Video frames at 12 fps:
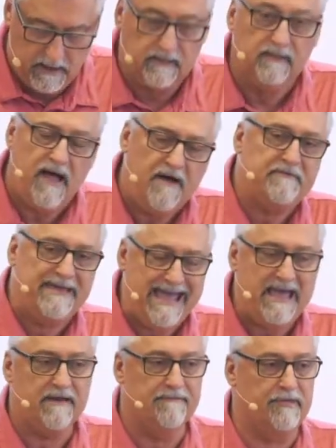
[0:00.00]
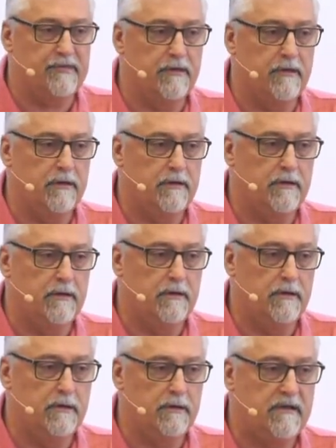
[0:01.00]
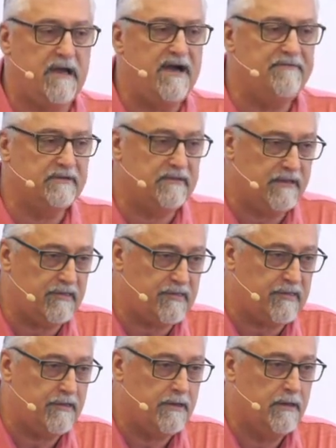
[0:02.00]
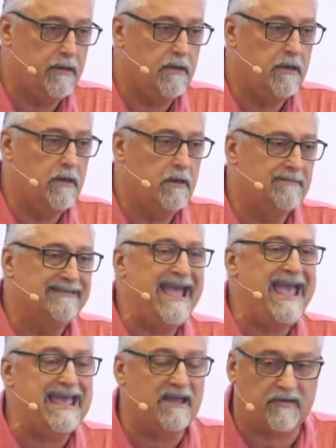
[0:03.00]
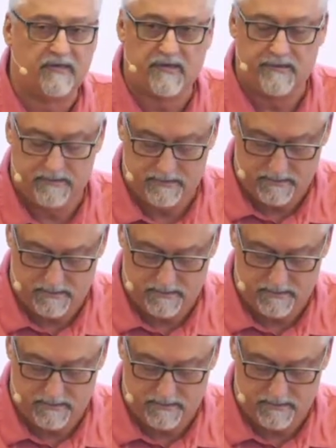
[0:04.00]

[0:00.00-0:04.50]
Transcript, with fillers: Love gives, covetous takes.